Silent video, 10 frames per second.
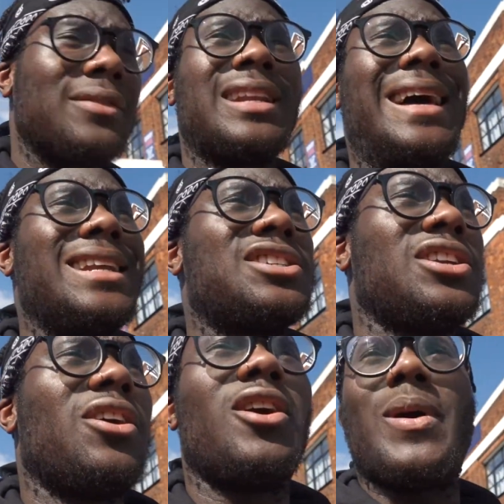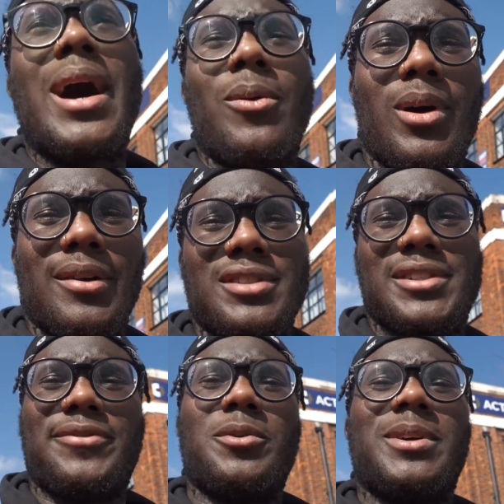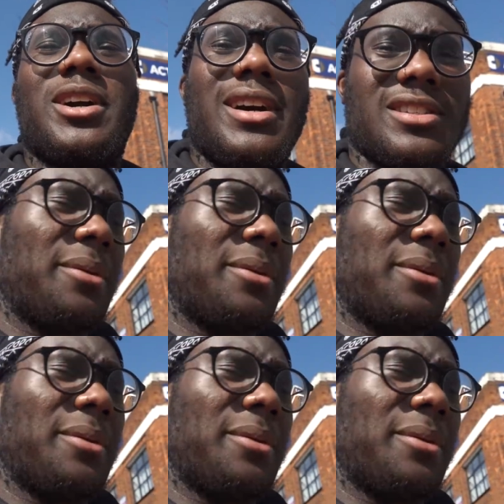After like literally a whole hour of just filming cars